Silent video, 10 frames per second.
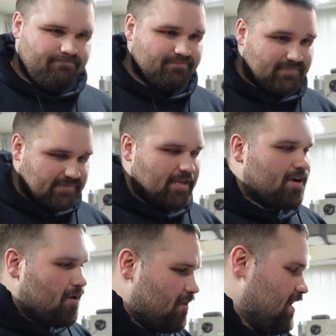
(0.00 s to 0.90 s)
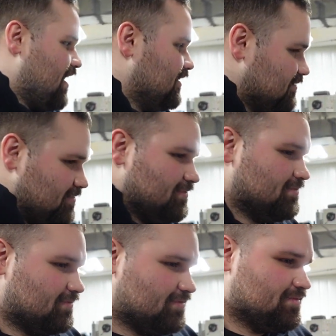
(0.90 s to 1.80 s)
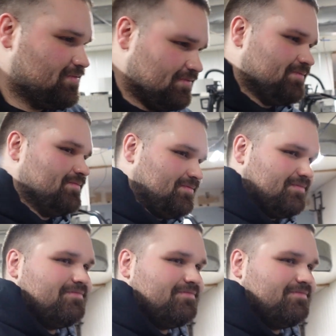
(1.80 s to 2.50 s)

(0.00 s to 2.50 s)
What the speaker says: to show you. So let's get Ovi and let's get